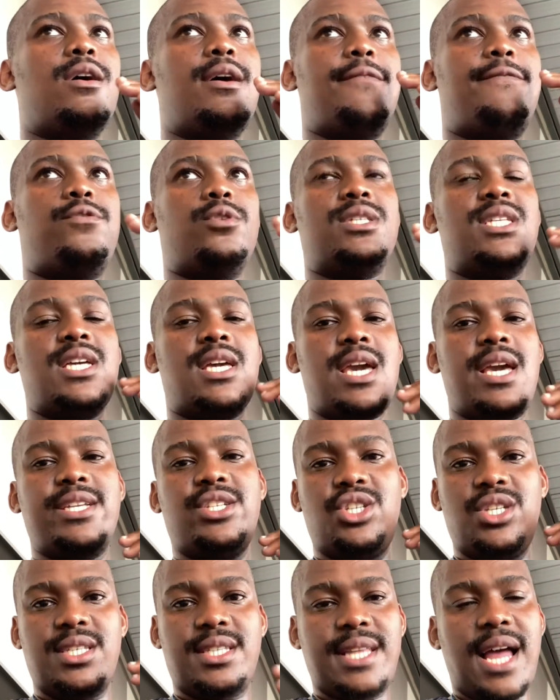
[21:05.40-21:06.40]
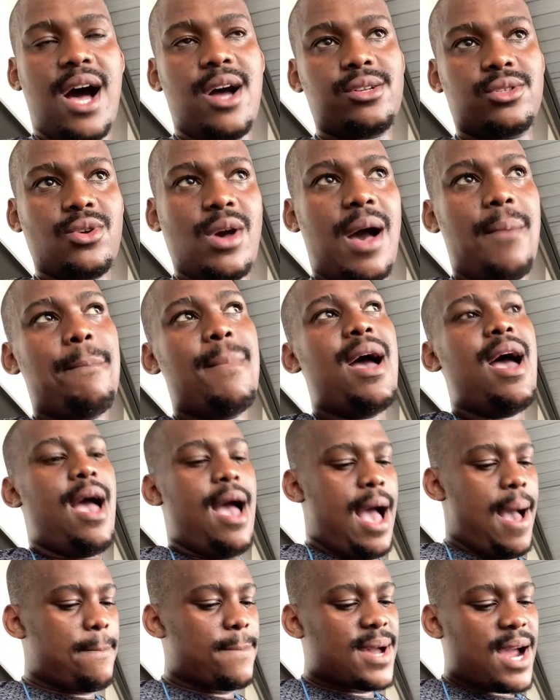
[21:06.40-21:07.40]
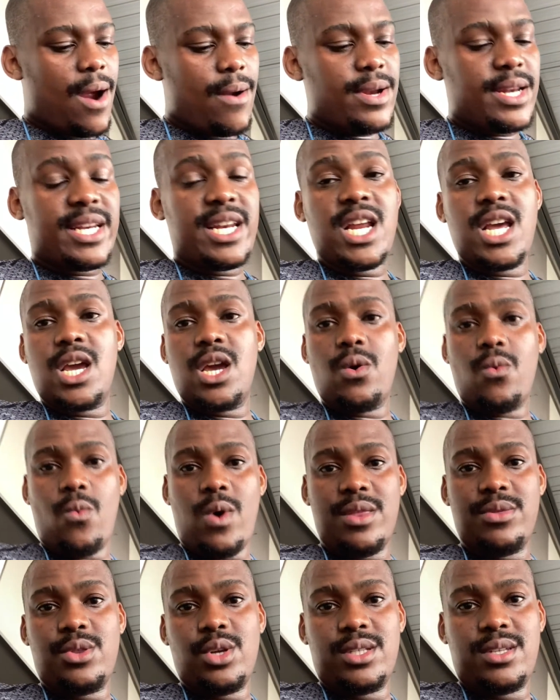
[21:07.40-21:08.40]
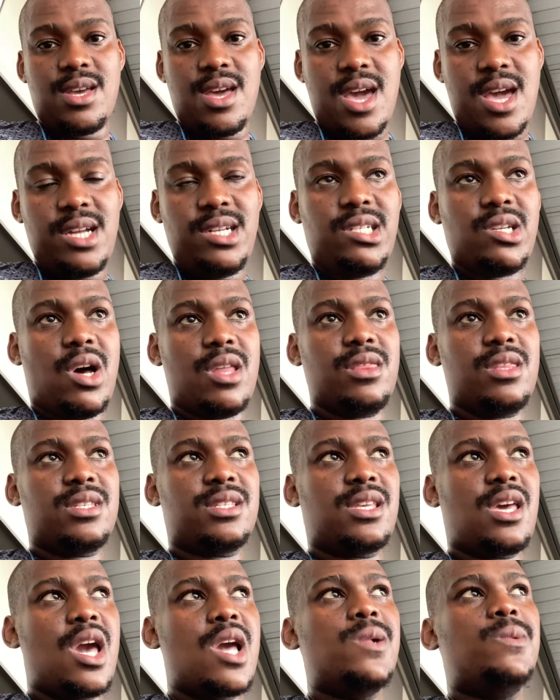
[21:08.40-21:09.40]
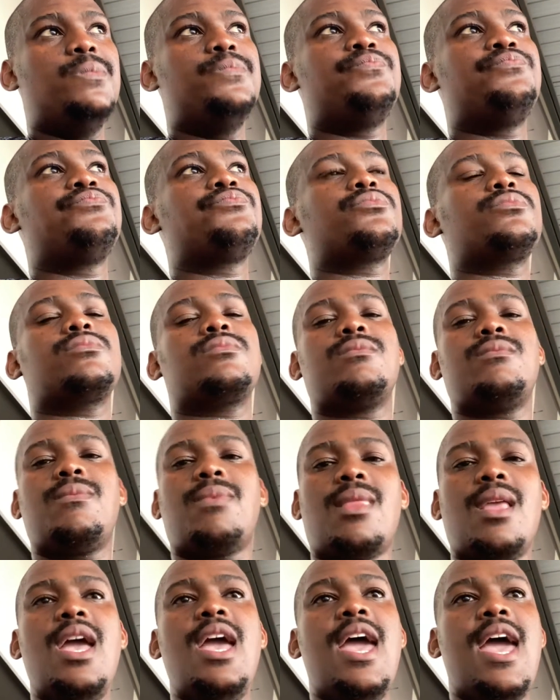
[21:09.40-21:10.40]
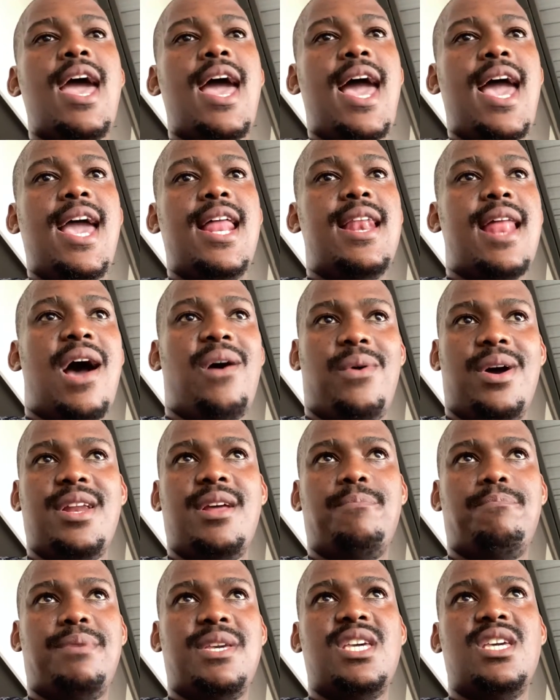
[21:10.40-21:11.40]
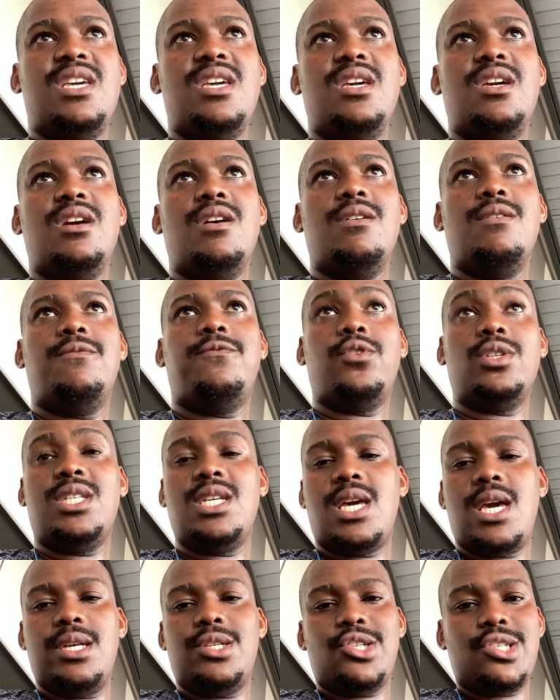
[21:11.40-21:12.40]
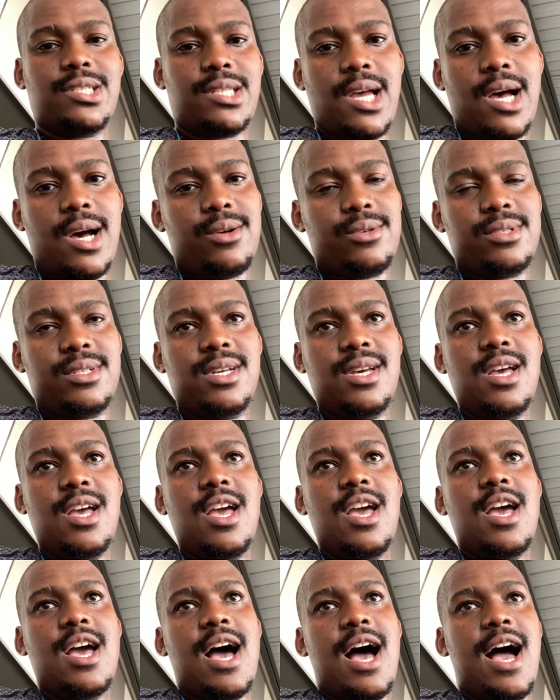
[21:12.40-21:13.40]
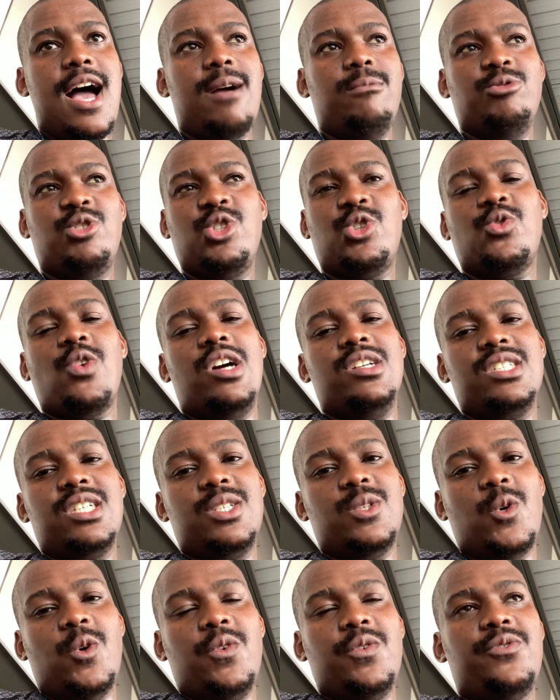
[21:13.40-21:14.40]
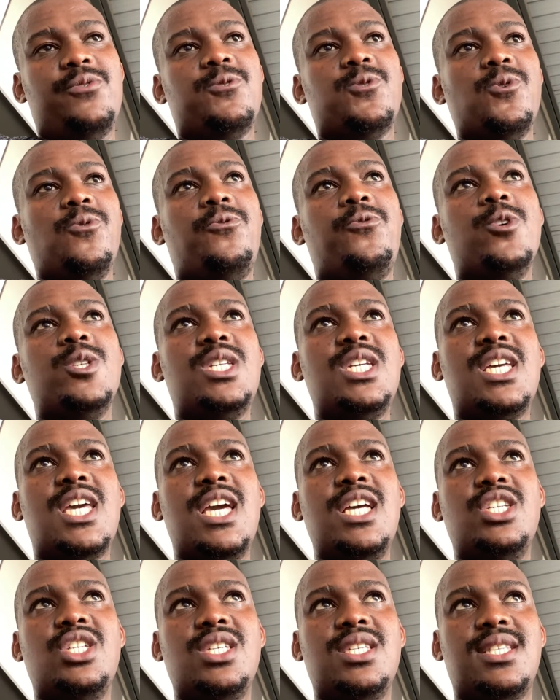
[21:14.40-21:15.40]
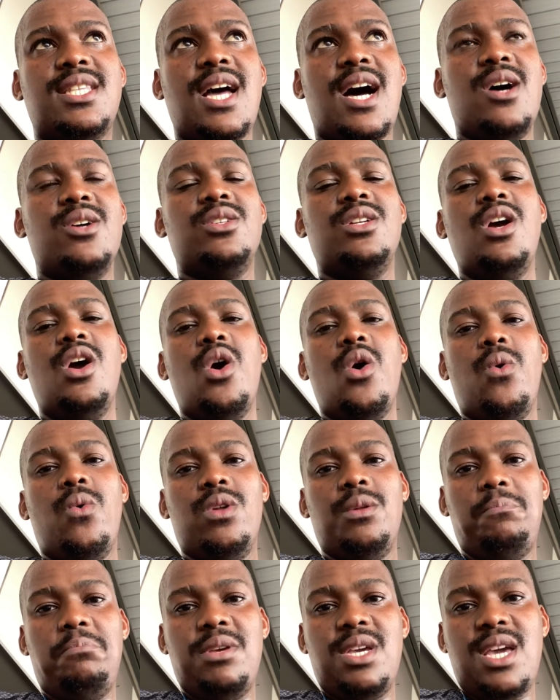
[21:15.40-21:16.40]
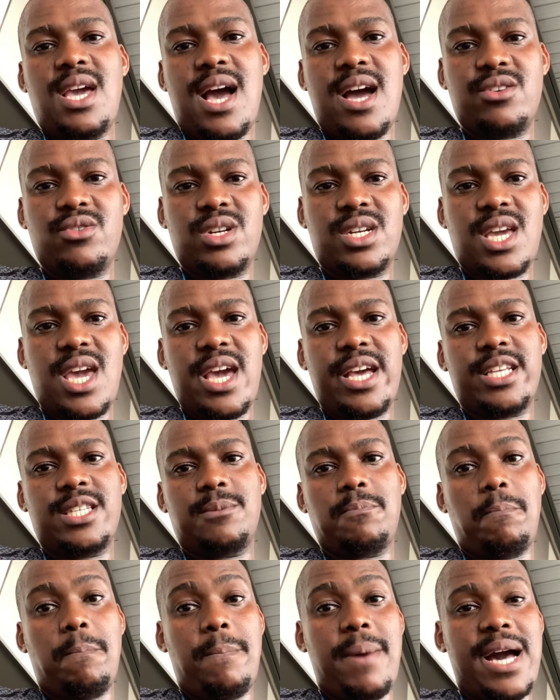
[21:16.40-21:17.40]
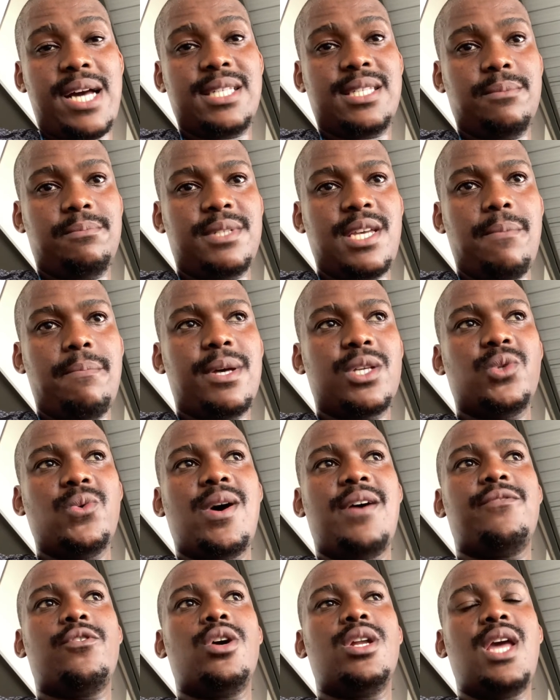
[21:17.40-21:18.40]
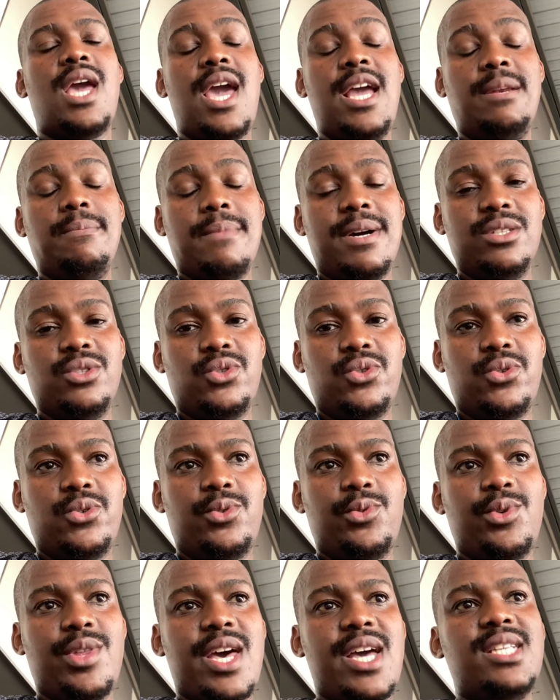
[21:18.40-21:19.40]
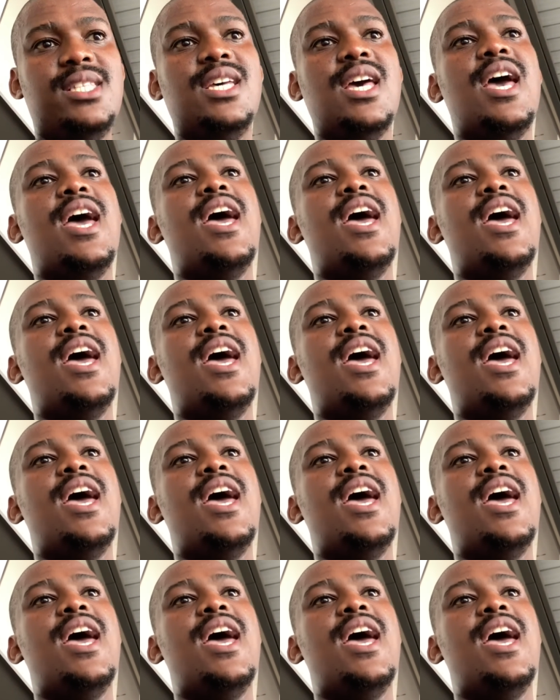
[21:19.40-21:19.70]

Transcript: 40 kgs down so i'm i'm currently 138 on the scale and i want to be 40 kgs down I'm just rounding it off so 40 kgs down will be 100 kgs by september so i've got eight months to do that